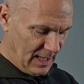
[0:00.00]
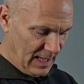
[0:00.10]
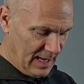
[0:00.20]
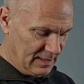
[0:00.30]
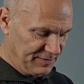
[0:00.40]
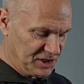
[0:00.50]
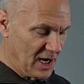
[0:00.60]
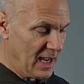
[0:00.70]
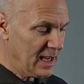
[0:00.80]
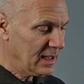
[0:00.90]
and of
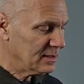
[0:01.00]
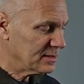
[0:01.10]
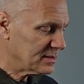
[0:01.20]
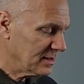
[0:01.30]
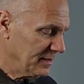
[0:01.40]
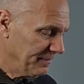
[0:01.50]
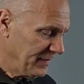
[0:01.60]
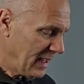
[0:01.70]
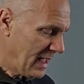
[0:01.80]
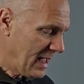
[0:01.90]
chains
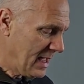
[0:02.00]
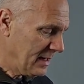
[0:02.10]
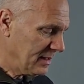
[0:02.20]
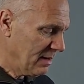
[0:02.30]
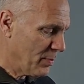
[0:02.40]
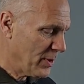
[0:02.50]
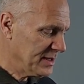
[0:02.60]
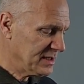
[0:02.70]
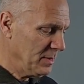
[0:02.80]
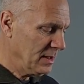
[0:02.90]
and
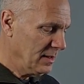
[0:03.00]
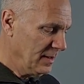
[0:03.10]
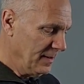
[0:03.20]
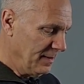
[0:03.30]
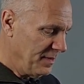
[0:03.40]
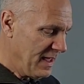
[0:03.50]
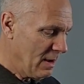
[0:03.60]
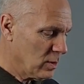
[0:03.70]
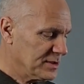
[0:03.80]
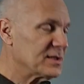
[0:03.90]
imprisonment. They
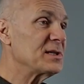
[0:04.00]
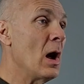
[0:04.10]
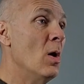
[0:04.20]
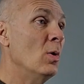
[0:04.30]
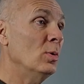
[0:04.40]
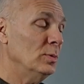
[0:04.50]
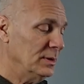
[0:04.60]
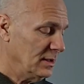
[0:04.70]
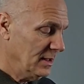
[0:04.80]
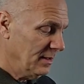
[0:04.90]
were
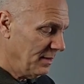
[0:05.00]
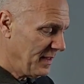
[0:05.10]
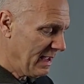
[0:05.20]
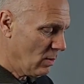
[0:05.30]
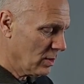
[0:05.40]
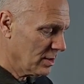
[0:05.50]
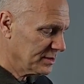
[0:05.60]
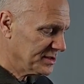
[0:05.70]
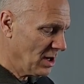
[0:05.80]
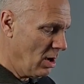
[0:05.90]
stoned, they were
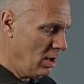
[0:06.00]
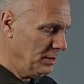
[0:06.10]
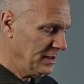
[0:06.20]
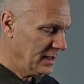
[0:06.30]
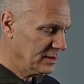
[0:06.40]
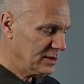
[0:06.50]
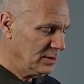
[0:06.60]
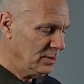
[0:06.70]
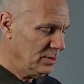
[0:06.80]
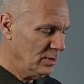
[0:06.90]
sawn in
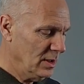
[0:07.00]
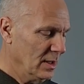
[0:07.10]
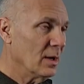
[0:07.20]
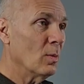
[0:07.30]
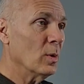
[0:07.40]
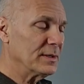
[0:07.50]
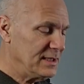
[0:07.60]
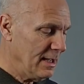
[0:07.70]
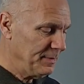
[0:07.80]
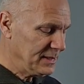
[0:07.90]
two, were
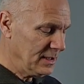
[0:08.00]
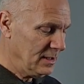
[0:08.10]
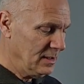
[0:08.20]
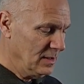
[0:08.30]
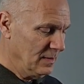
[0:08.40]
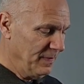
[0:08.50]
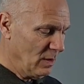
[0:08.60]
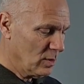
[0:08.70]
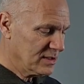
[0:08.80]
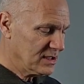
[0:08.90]
tempted,
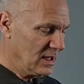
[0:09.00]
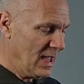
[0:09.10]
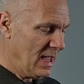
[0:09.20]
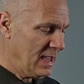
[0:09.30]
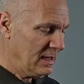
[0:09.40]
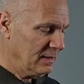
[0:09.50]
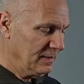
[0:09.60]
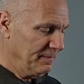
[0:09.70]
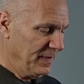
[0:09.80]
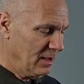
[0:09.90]
were slain
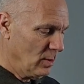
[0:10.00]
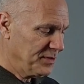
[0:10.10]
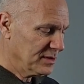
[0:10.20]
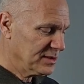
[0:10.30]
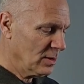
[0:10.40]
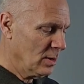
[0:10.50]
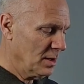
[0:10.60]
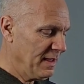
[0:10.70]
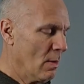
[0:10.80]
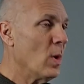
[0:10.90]
with the
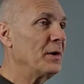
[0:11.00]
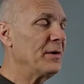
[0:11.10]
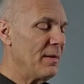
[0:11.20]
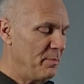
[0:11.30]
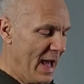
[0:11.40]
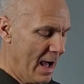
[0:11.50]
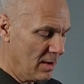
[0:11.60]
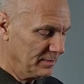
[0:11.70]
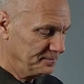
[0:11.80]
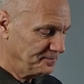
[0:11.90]
sword. They wandered
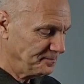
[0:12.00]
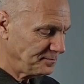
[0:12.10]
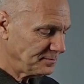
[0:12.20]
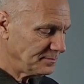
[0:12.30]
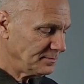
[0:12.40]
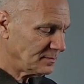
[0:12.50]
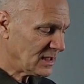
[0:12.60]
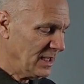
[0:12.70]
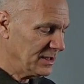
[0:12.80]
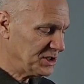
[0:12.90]
about
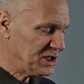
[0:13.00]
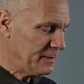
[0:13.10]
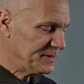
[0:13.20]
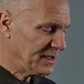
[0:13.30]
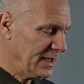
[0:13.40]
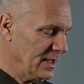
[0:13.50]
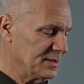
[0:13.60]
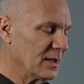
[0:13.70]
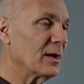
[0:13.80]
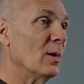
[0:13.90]
in sheepskins and